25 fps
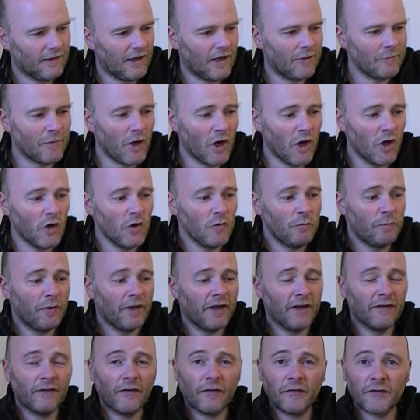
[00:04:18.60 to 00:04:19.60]
I'm
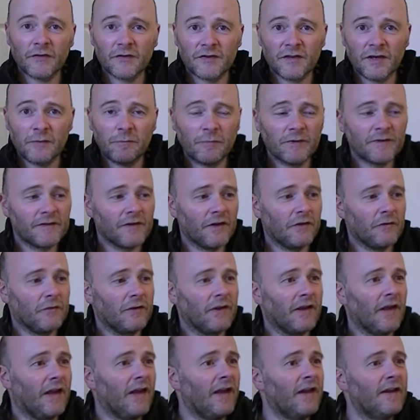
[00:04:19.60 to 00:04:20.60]
hoping that the zip is
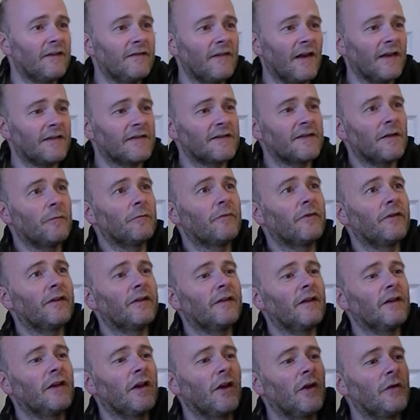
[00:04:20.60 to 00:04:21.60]
okay. That's something
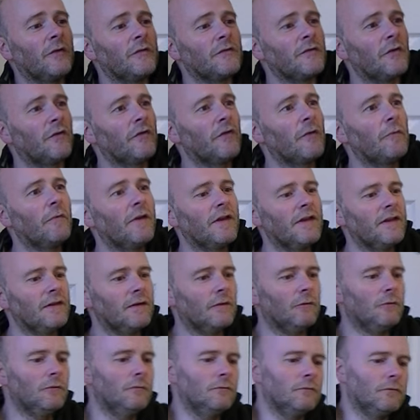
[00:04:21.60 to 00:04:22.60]
that goes on the... It,
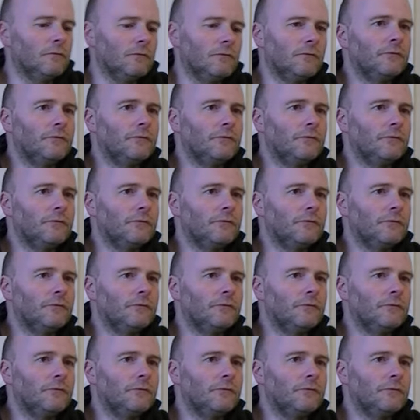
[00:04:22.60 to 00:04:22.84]
ooh.